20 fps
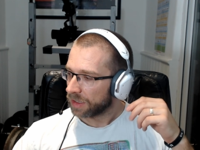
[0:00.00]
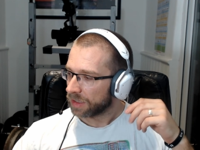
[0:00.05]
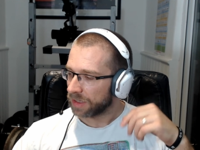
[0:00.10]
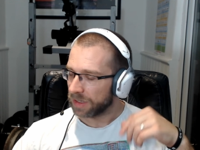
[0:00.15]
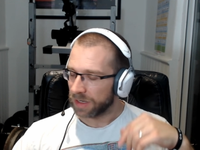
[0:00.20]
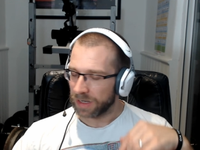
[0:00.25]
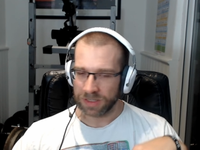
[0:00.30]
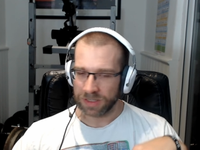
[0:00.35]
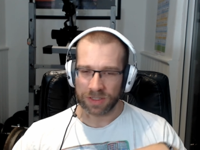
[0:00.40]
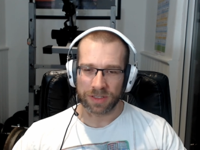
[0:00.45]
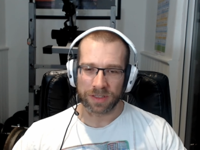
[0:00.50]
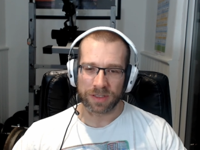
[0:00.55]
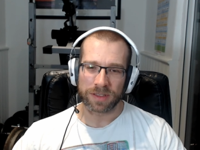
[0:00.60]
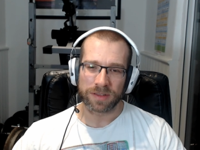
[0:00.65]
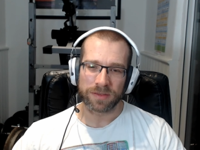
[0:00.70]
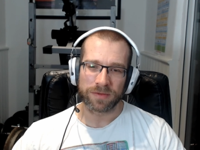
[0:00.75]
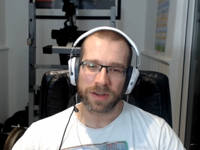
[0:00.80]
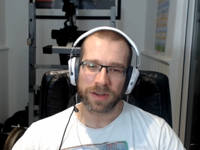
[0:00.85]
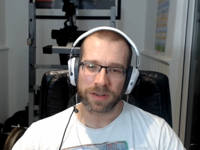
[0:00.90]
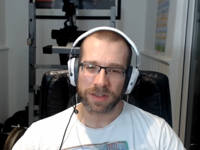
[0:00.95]

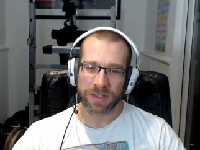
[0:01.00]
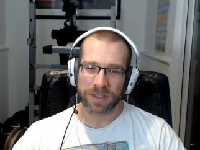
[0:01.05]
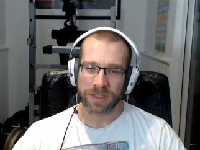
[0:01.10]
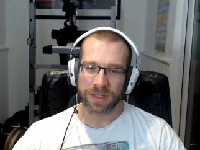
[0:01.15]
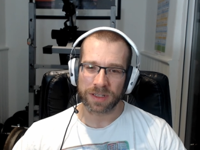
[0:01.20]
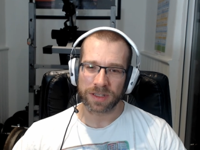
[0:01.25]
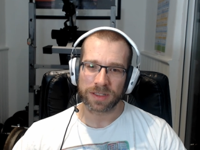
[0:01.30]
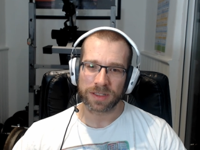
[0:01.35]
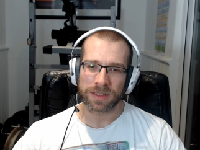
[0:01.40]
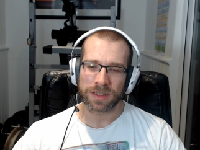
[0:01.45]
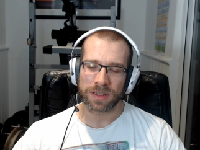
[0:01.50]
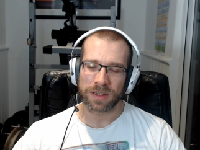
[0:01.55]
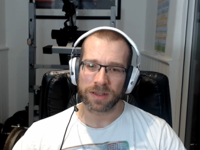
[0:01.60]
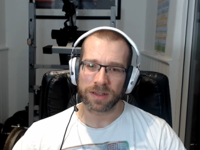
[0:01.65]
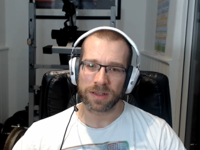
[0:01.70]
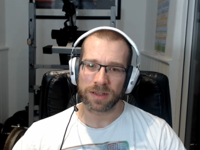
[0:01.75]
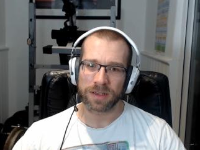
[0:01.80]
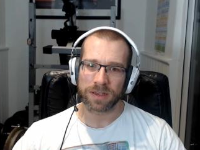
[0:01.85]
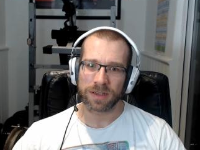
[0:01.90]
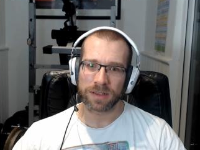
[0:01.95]
connections and various things in it.